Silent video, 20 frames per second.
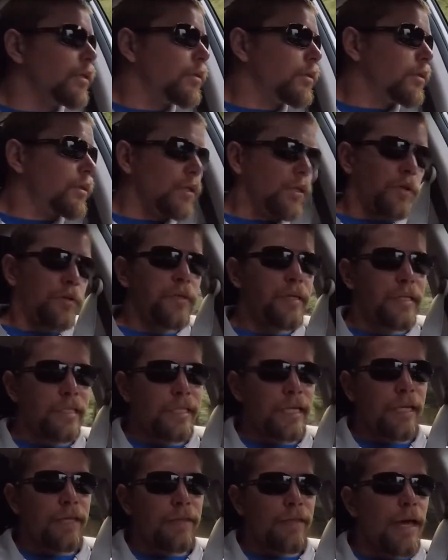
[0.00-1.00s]
little things
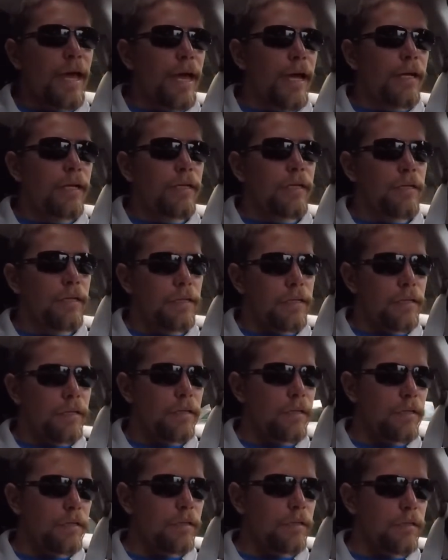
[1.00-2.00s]
like that
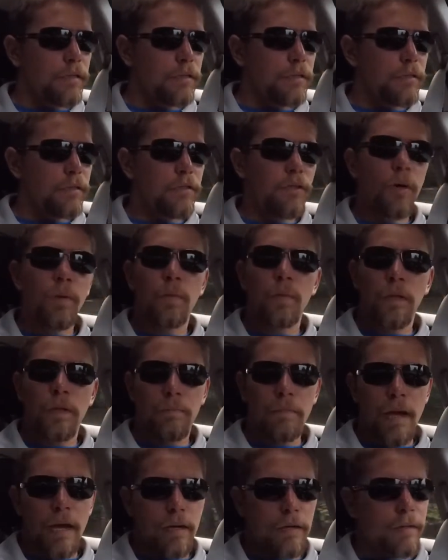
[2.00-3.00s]
don't really
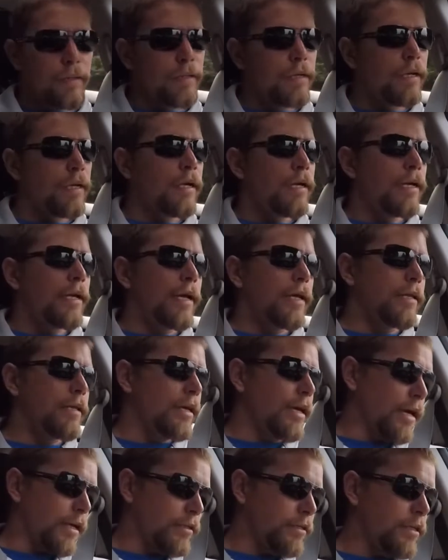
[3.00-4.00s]
matter. And
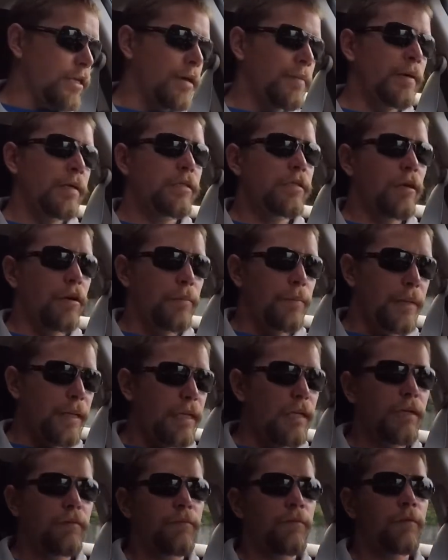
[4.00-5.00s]
yes, the
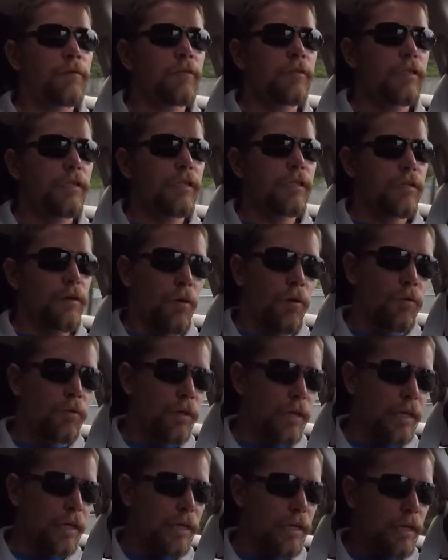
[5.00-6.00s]
MSRP difference is
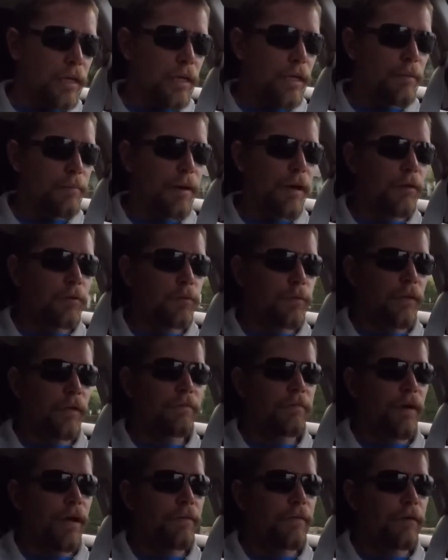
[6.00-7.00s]
only about
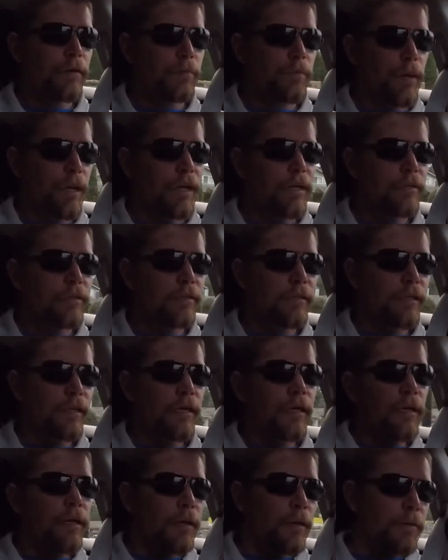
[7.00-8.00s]
2,500 bucks,
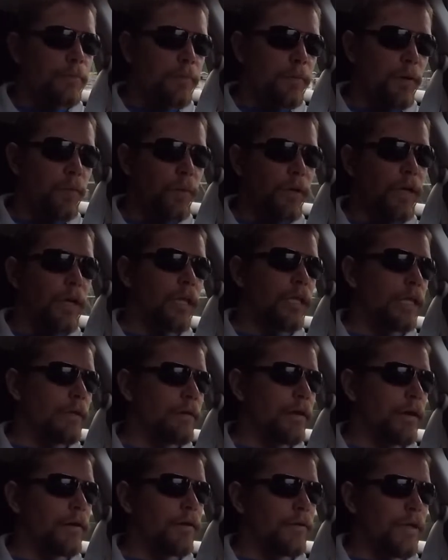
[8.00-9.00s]
but we all know
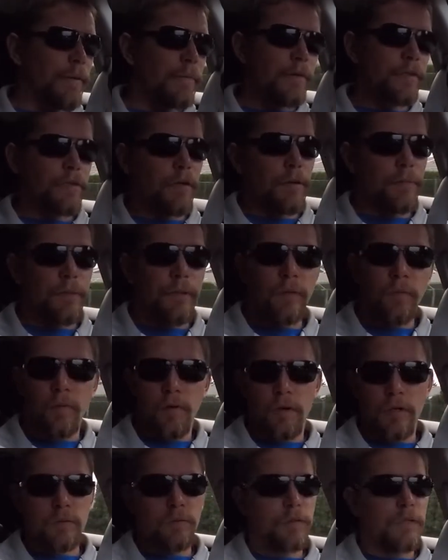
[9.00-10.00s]
how the MSRP
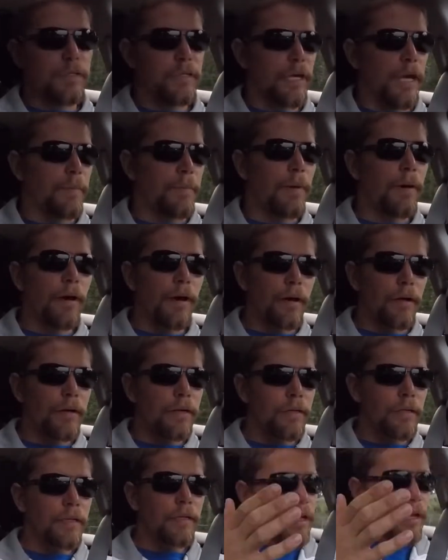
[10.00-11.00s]
works with the Type R.
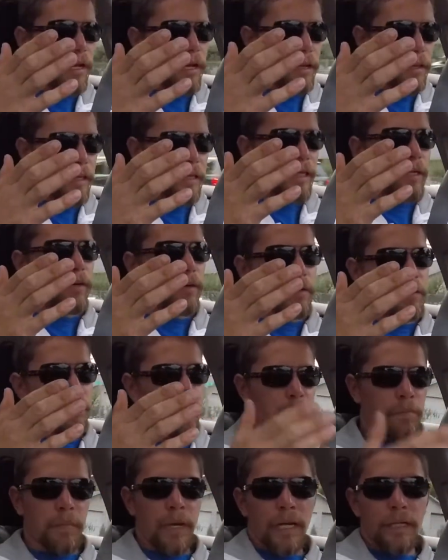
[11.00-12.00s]
All I know is
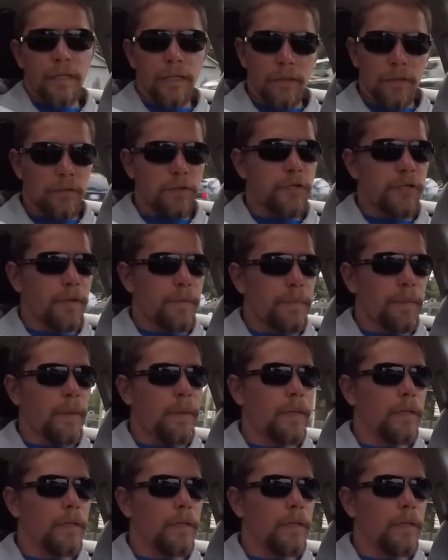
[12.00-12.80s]
from my dealership,